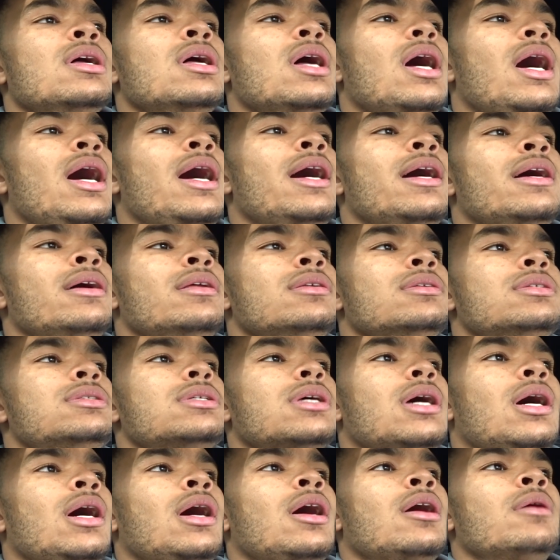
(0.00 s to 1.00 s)
and
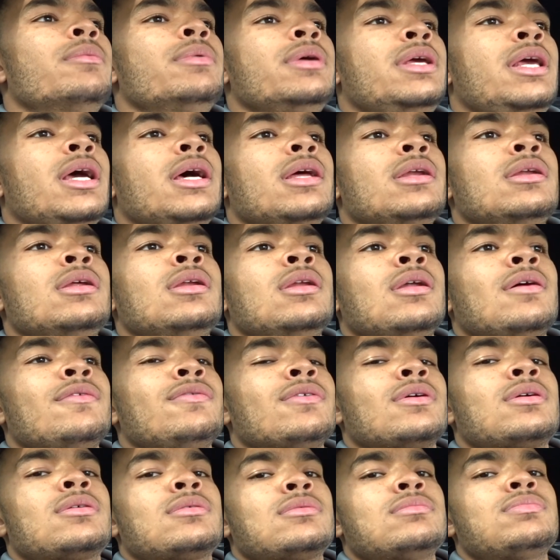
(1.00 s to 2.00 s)
I'll be getting
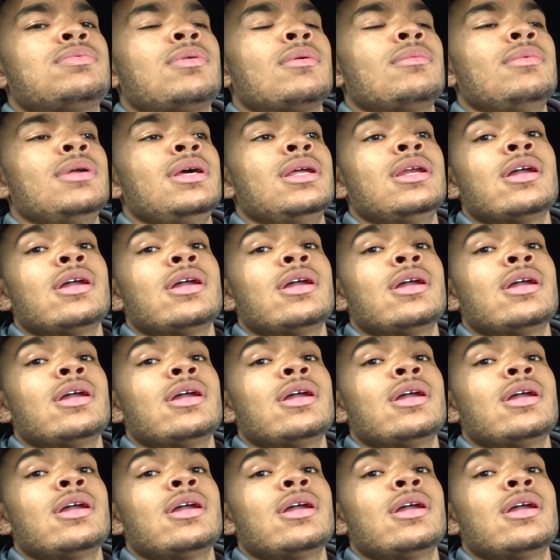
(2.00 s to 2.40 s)
probably